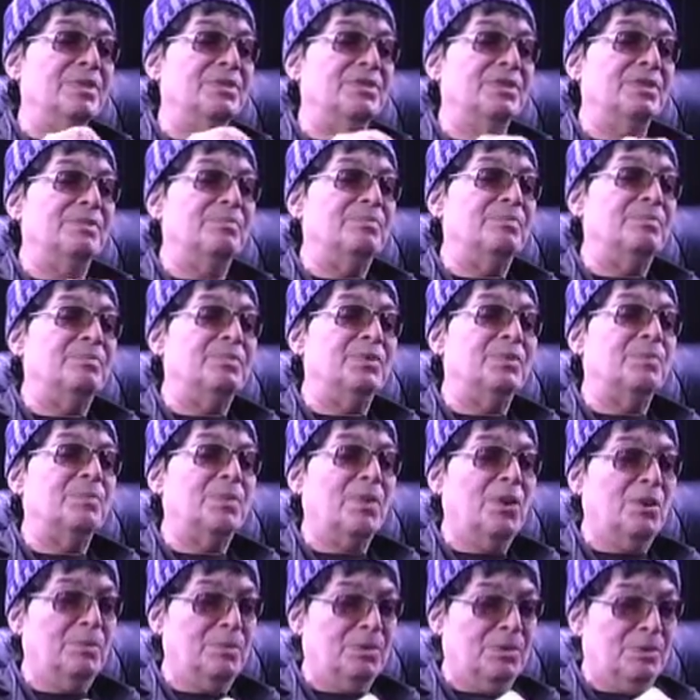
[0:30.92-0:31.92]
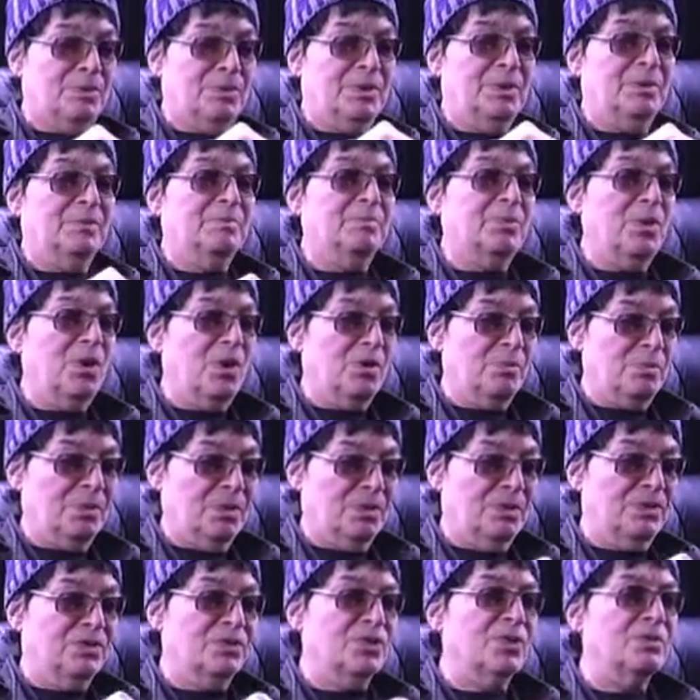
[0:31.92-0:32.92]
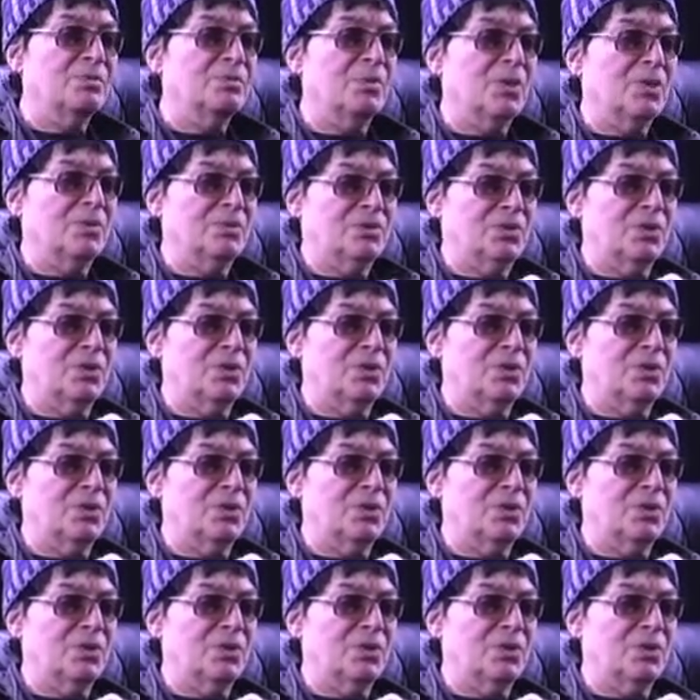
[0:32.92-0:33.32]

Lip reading: mixed the purple to be purple, a certain